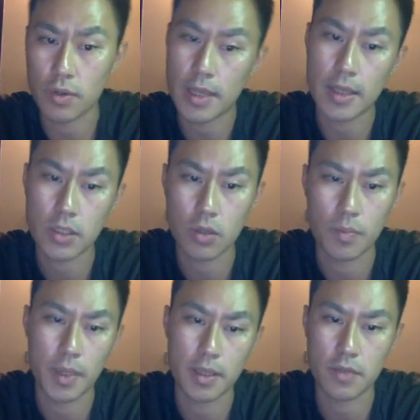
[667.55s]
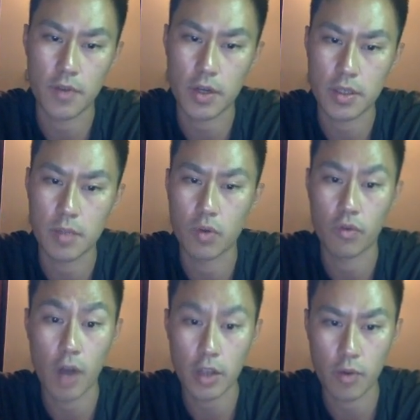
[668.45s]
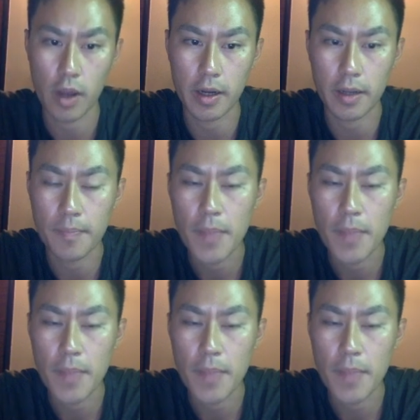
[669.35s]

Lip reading: Yeah, so because it's a very simple cross product.